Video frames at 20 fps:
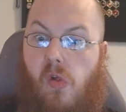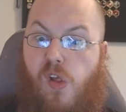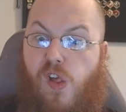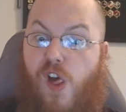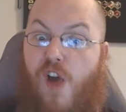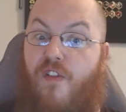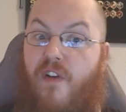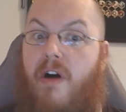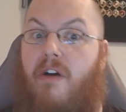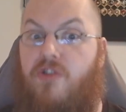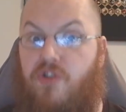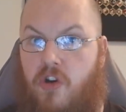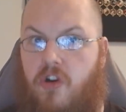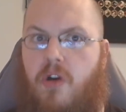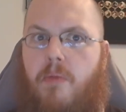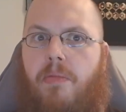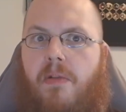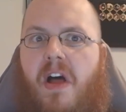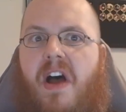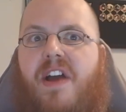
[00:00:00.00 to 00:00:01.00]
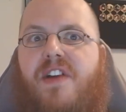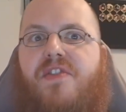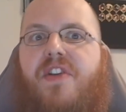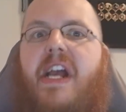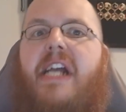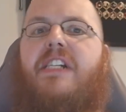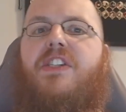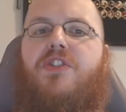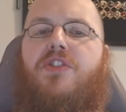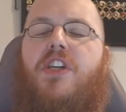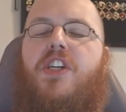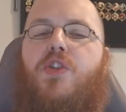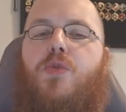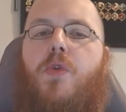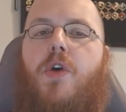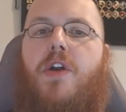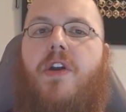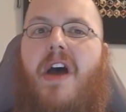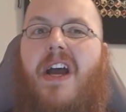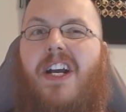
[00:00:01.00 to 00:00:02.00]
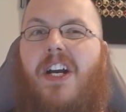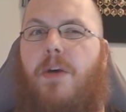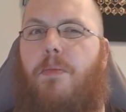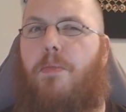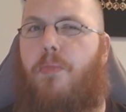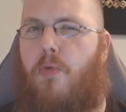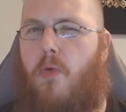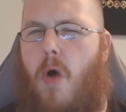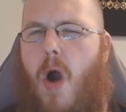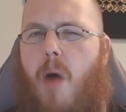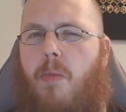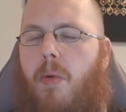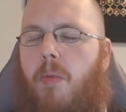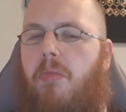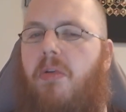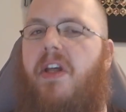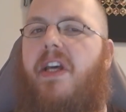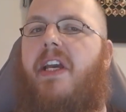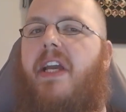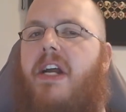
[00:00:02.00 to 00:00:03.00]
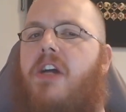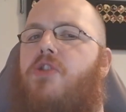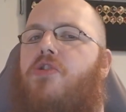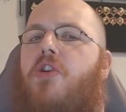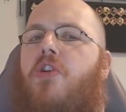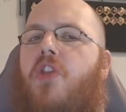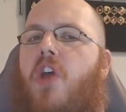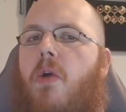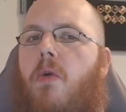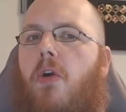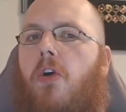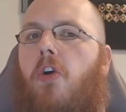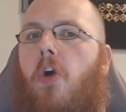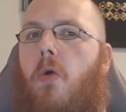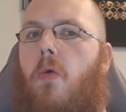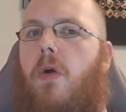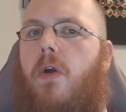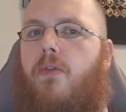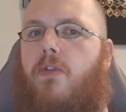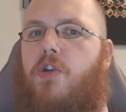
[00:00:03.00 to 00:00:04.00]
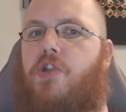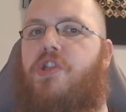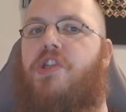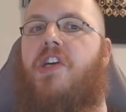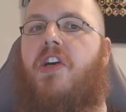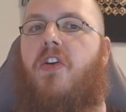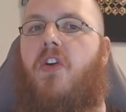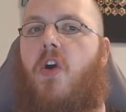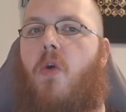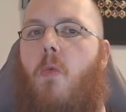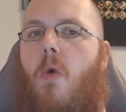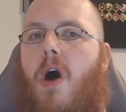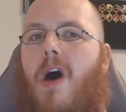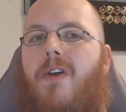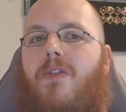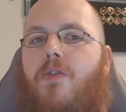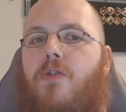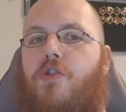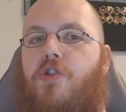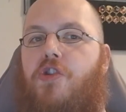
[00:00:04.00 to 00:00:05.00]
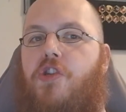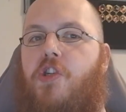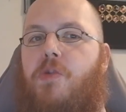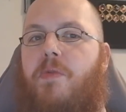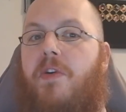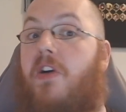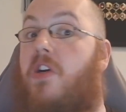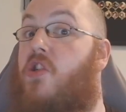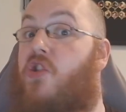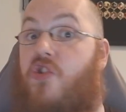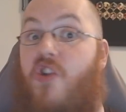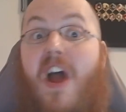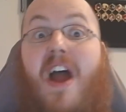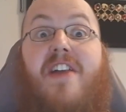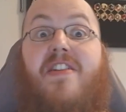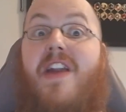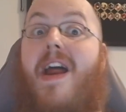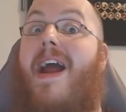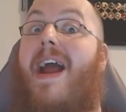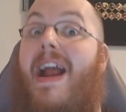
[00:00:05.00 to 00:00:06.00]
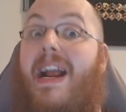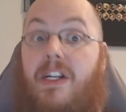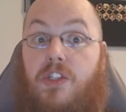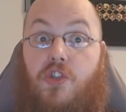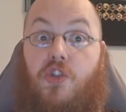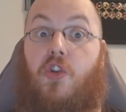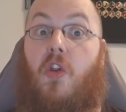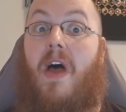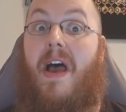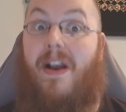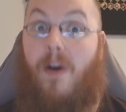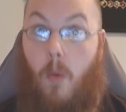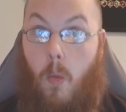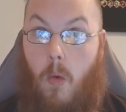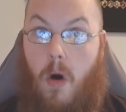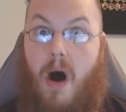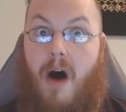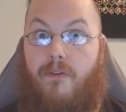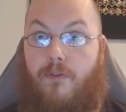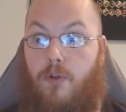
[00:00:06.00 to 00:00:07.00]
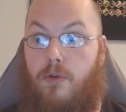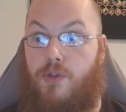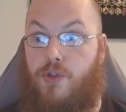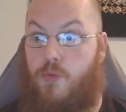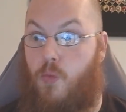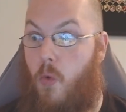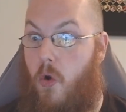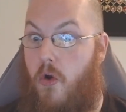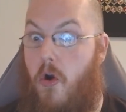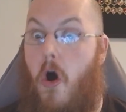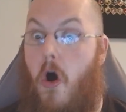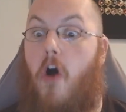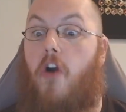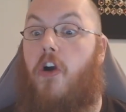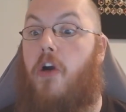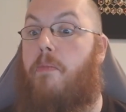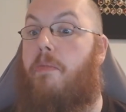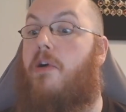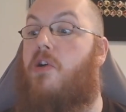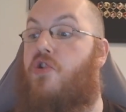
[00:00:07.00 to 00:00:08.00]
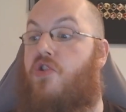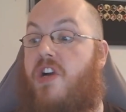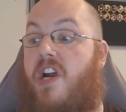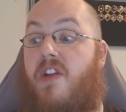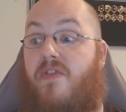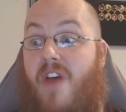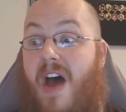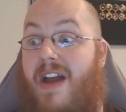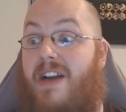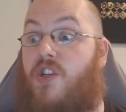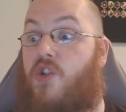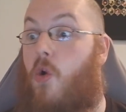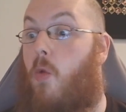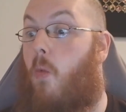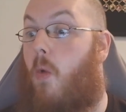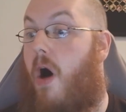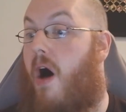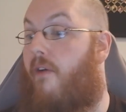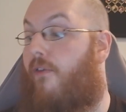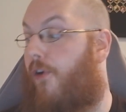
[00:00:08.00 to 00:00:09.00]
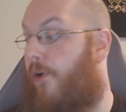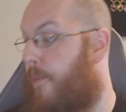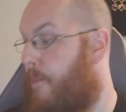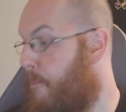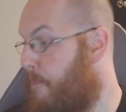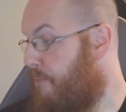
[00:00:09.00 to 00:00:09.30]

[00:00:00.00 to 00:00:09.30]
if I was going to blind taste this one, I could probably guess that they were going for chicken and waffles just because that tastes like waffles. 100%. That is a waffle.